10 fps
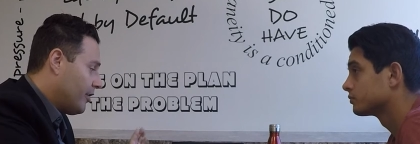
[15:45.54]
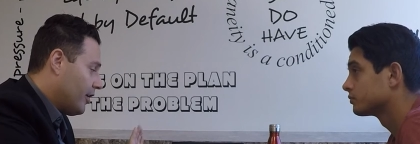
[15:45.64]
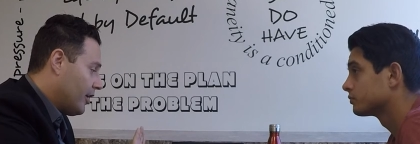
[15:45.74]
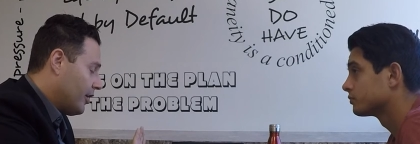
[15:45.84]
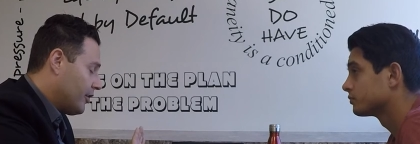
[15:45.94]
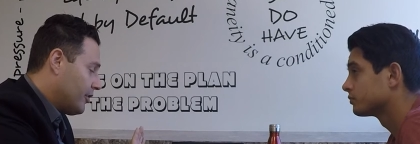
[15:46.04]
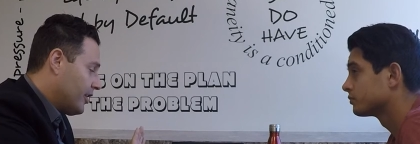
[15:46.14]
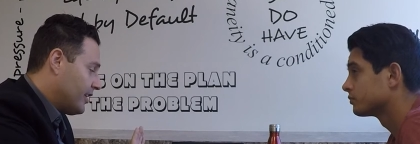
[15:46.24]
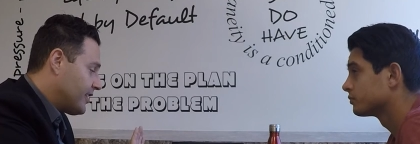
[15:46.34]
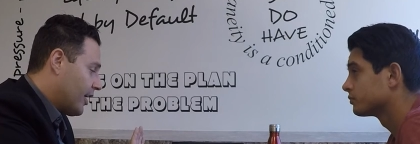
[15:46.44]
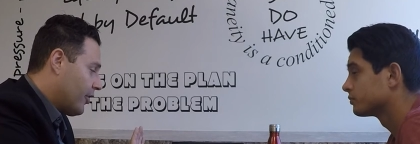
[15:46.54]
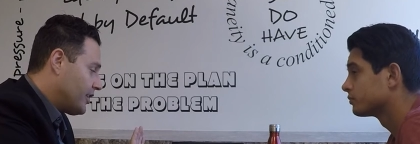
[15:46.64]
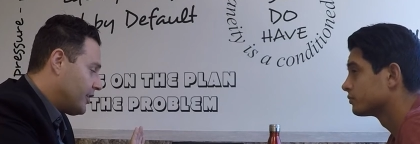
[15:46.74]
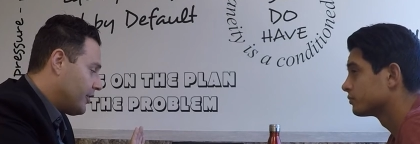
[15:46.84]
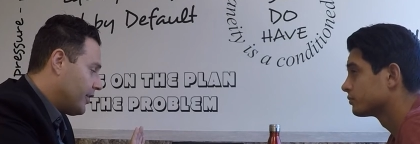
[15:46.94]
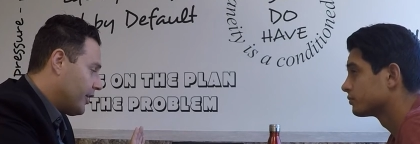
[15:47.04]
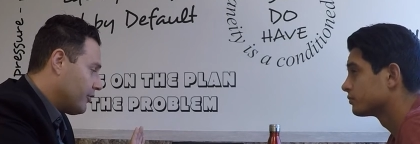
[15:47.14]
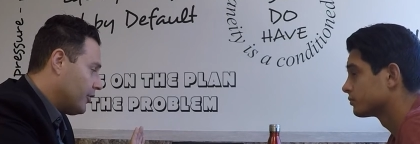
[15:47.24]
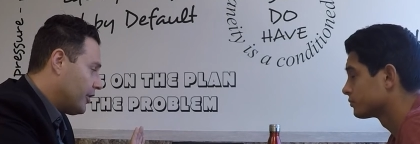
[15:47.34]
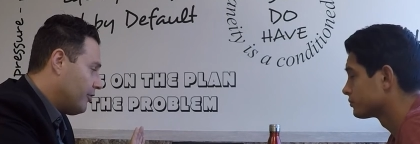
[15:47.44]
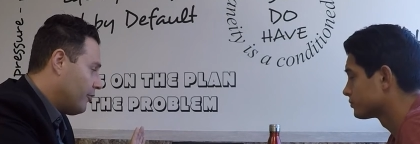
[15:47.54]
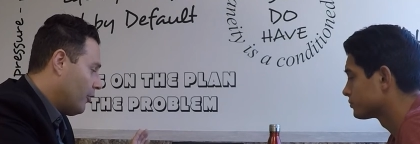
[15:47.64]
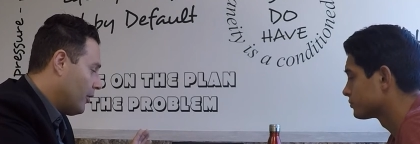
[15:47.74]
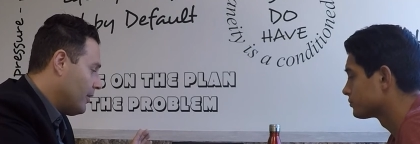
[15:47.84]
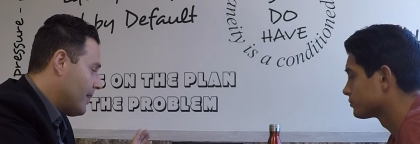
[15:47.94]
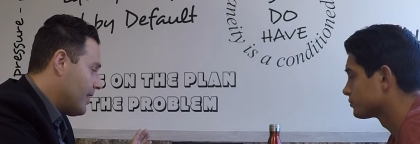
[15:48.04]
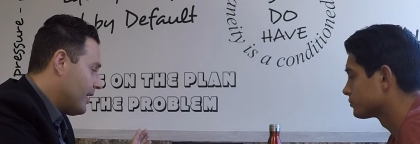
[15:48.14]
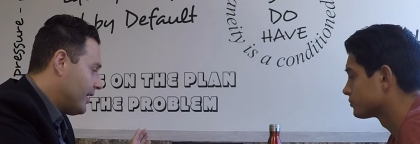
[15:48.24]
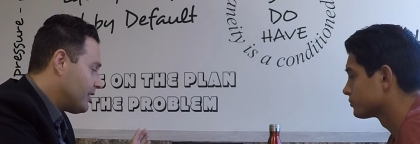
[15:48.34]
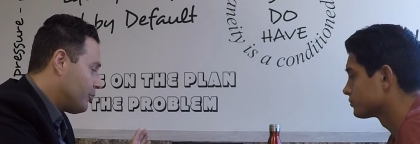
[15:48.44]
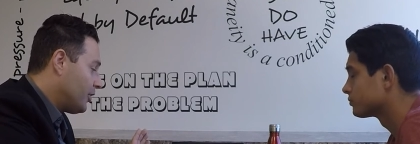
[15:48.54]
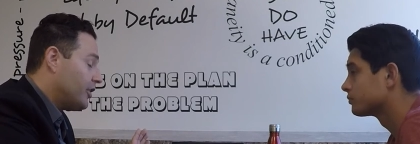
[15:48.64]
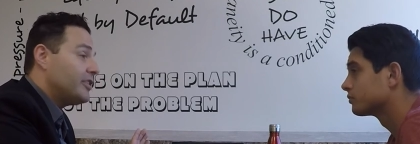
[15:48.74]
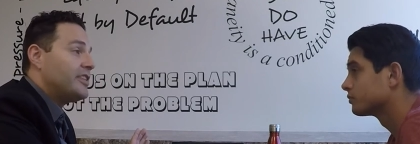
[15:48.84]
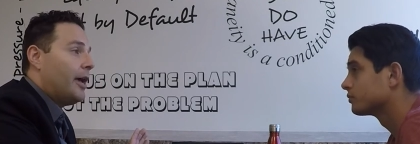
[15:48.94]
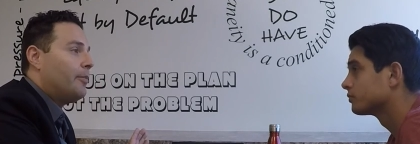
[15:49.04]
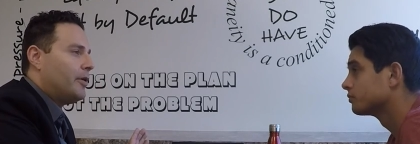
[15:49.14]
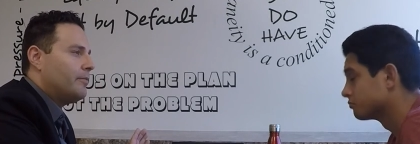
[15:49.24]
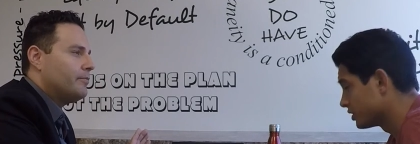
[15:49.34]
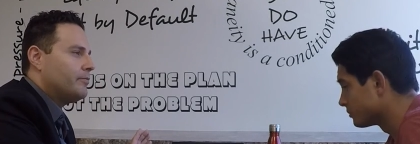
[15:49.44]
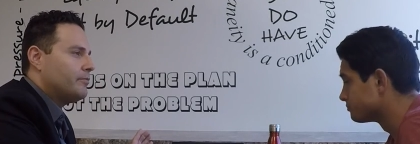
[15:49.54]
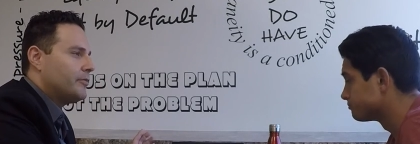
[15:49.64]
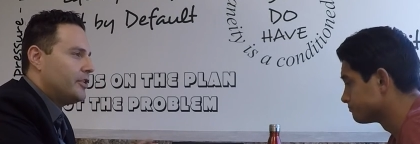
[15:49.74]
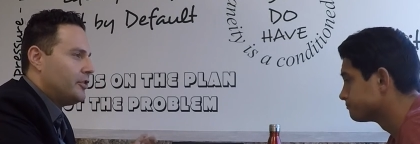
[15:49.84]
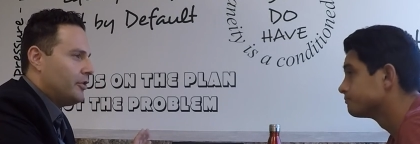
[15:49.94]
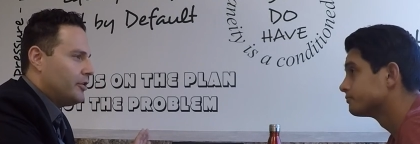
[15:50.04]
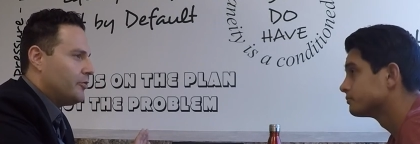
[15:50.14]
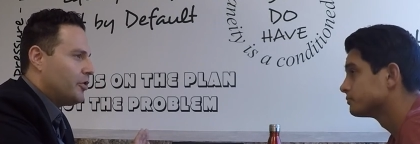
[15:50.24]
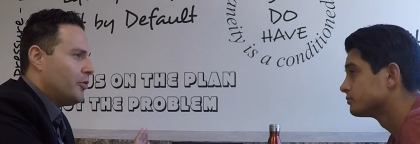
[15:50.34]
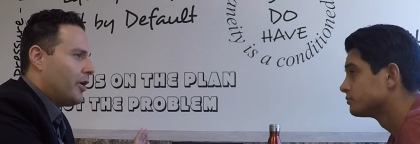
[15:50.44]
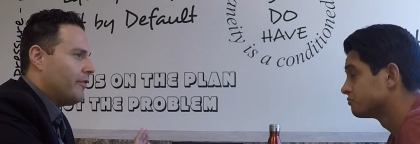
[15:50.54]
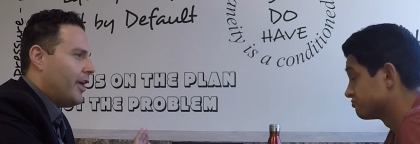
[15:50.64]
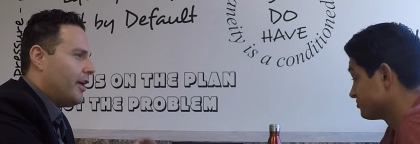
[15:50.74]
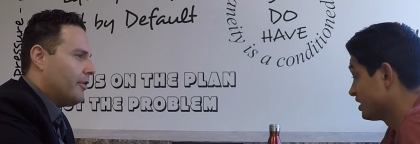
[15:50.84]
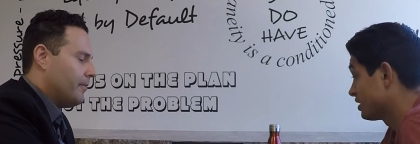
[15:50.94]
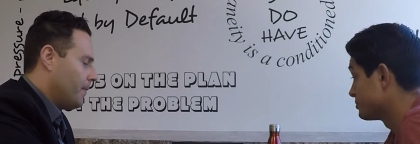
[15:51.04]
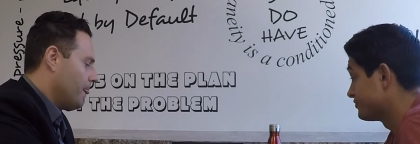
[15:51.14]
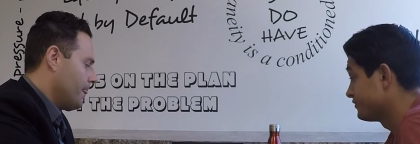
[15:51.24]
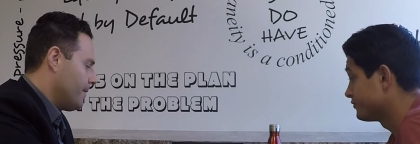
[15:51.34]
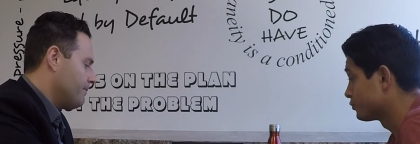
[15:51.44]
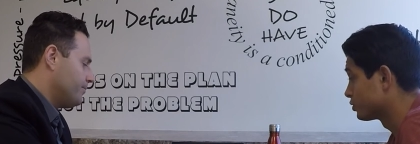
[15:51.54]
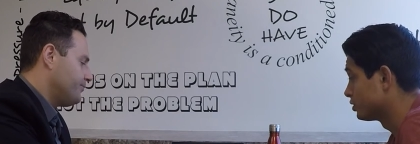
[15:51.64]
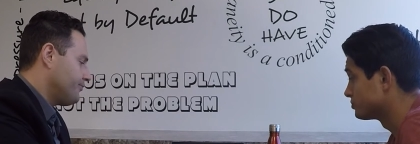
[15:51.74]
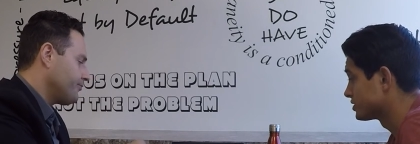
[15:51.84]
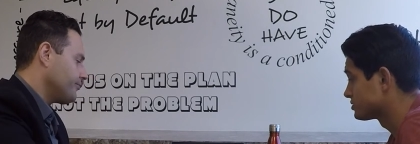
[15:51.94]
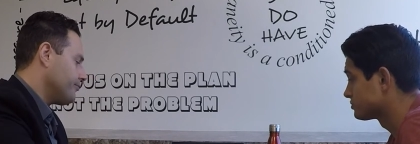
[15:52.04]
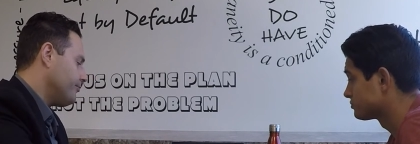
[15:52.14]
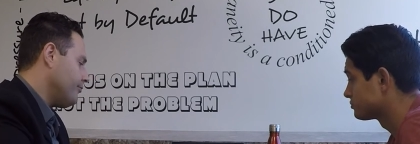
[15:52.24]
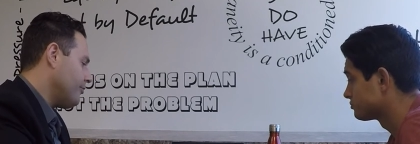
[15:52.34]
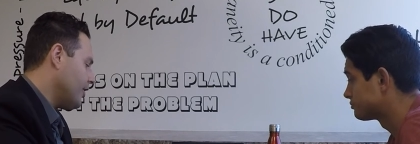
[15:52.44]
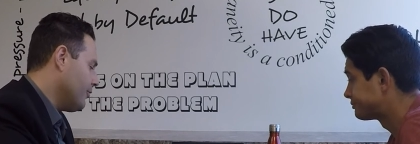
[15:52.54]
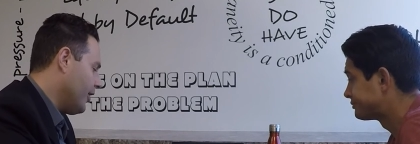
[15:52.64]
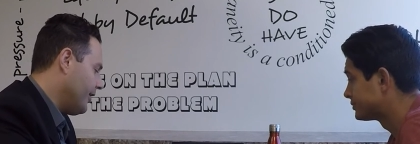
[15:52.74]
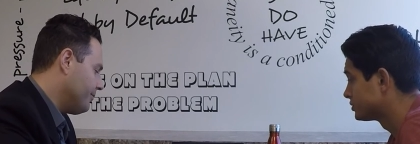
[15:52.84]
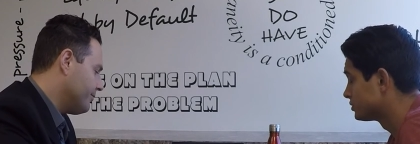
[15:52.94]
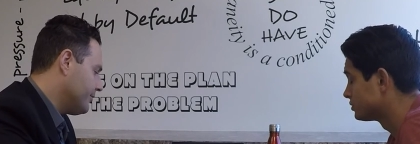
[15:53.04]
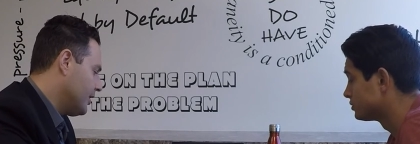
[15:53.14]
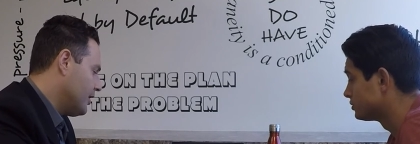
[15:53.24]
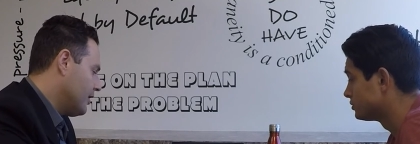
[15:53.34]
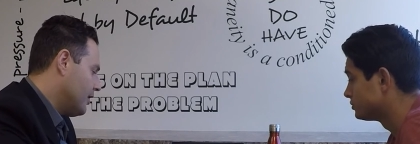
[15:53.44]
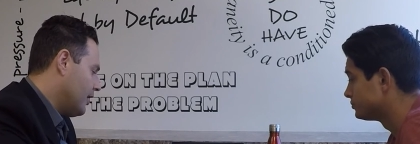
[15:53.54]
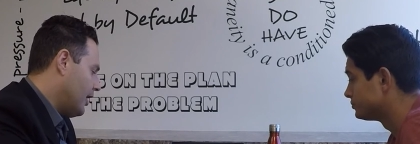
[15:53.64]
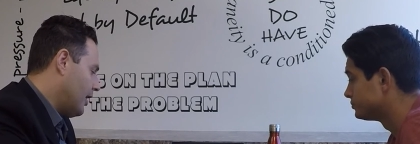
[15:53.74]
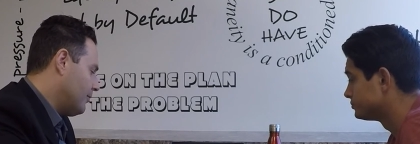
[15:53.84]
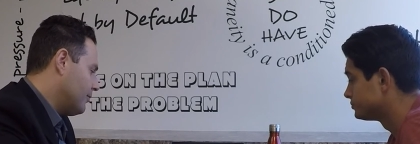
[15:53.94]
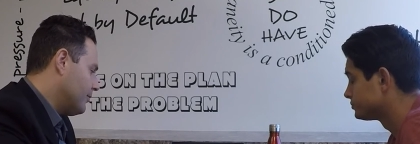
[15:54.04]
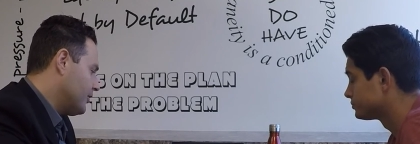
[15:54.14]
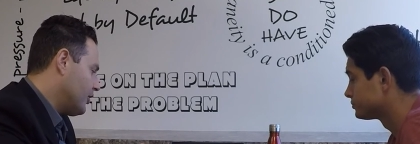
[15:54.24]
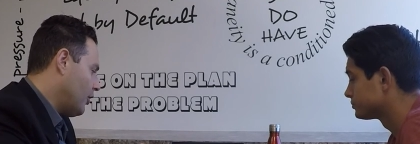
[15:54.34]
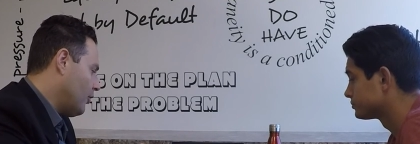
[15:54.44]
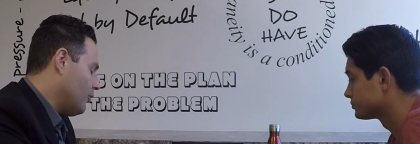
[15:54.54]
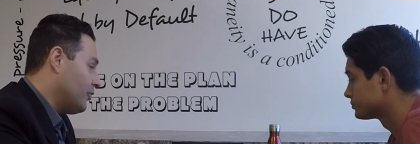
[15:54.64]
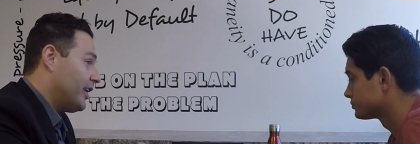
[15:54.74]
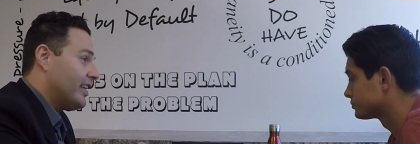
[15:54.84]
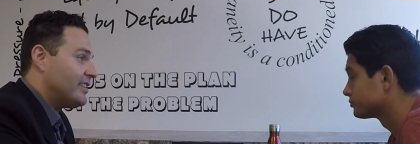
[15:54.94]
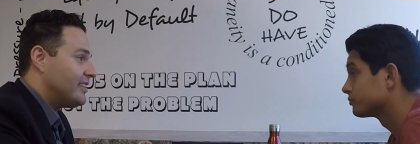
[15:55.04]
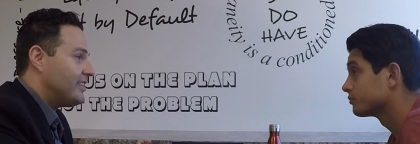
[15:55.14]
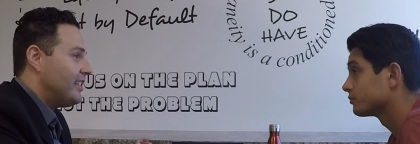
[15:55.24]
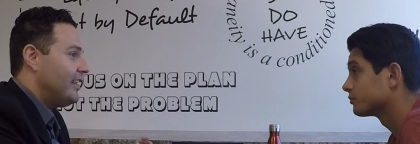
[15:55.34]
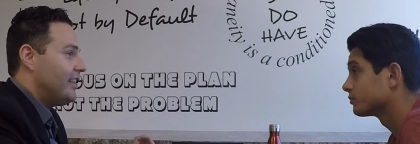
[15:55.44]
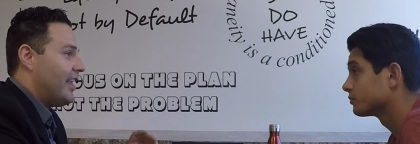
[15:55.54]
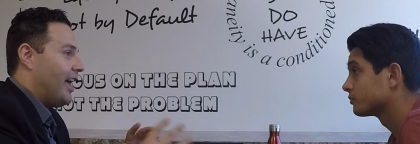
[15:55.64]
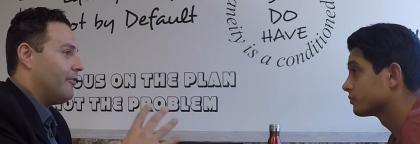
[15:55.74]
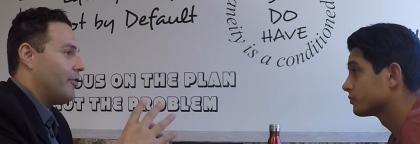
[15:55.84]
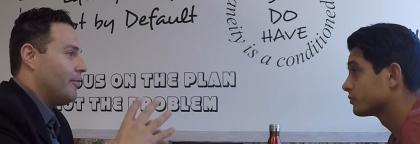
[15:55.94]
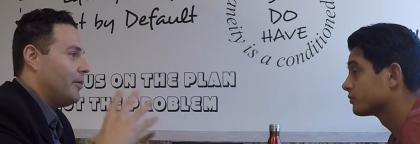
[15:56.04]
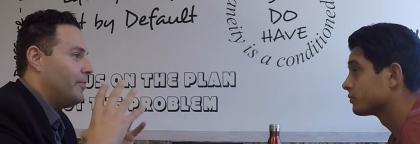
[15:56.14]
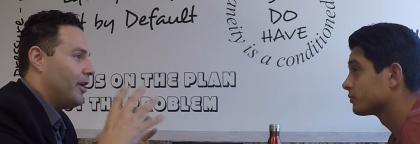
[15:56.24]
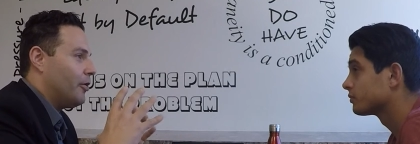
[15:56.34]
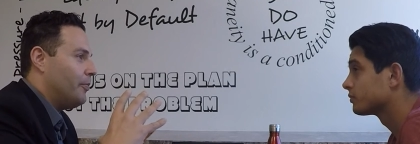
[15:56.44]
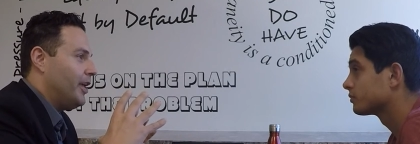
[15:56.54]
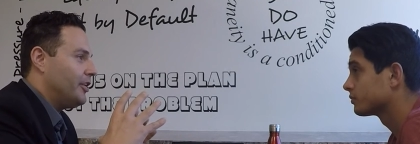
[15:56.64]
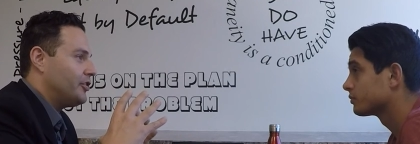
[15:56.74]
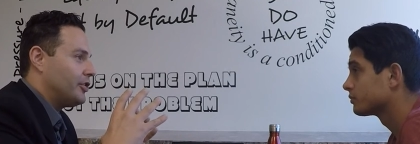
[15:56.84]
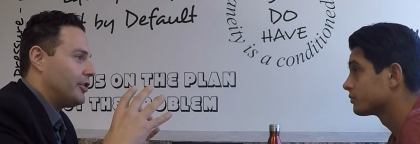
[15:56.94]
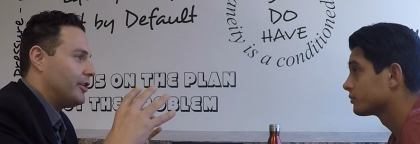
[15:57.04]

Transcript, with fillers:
Speaker 1: uh, the exact criteria that you're looking for is a pretty good sample. Yeah. Did you were you aware of that? Yeah, or? I mean
Speaker 2: 54 homes. That's
Speaker 1: right. Um, so we can see that from the bigger picture,